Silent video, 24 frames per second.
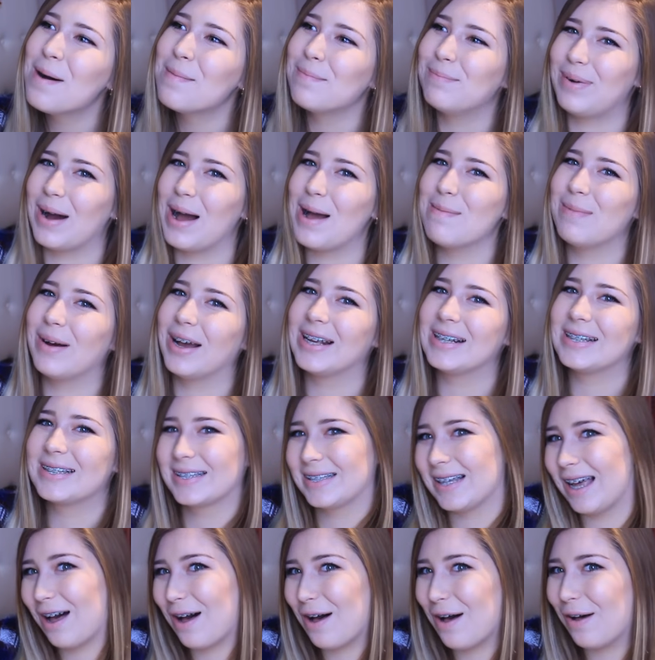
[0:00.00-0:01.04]
by
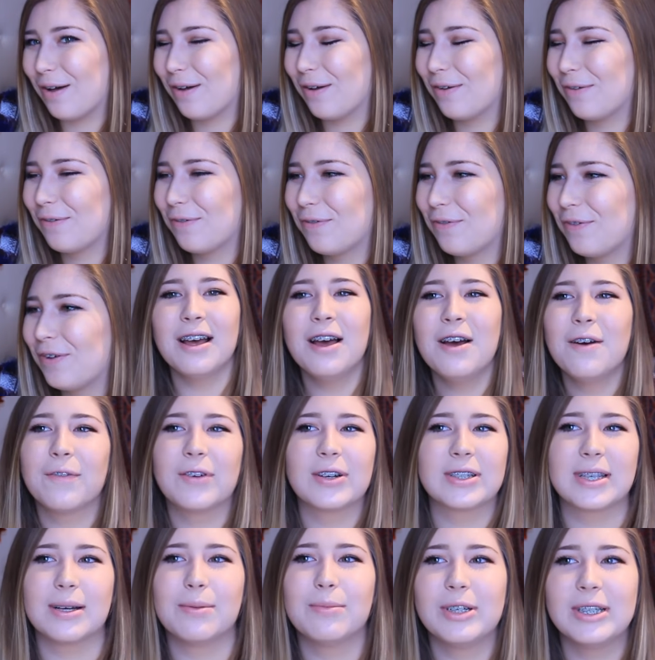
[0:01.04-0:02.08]
myself.
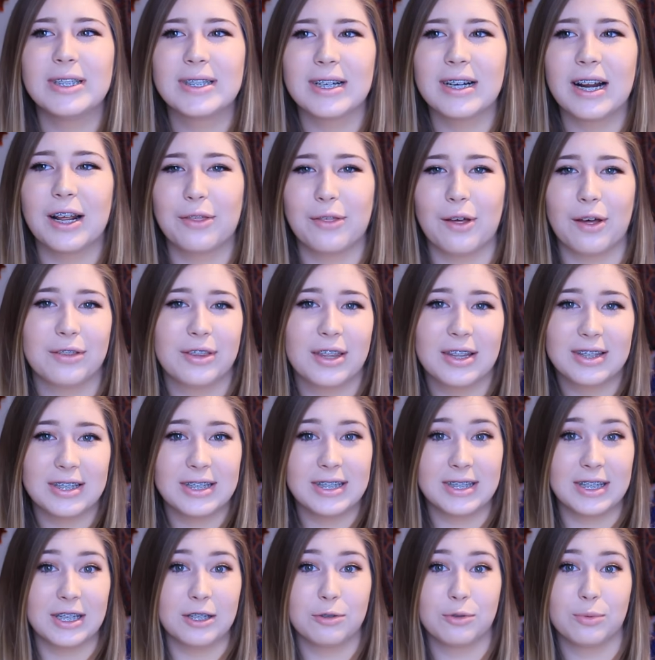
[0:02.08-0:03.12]
For some reason, I thought that
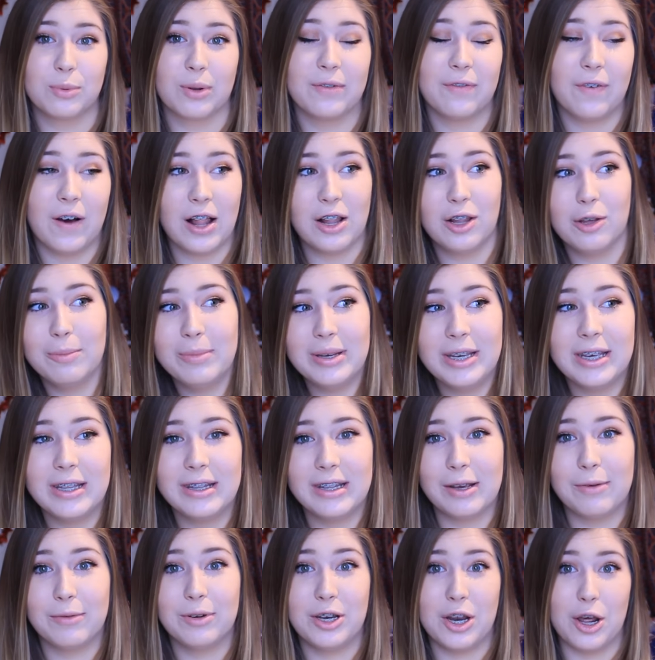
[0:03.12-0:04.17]
these kids would follow me and
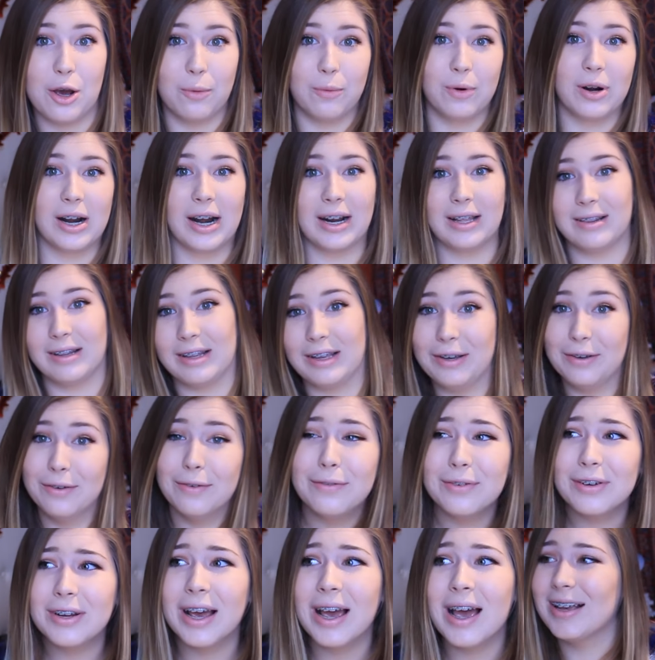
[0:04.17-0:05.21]
they would know where I
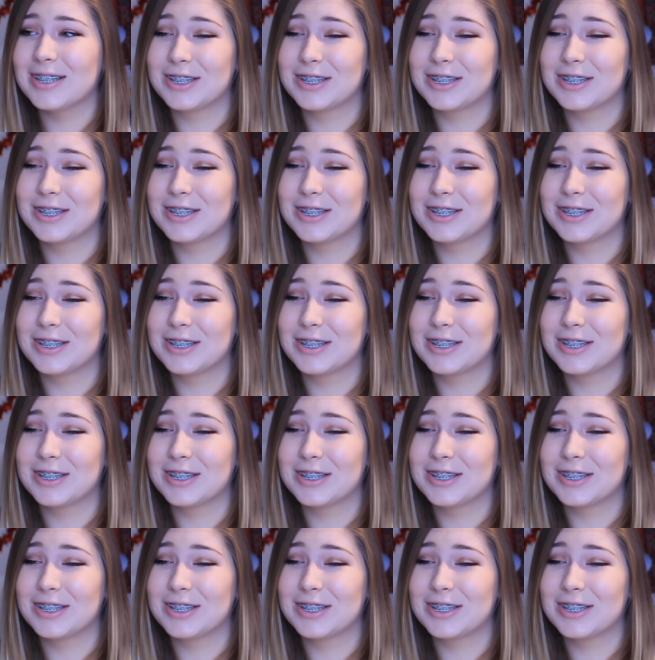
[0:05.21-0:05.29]
lived.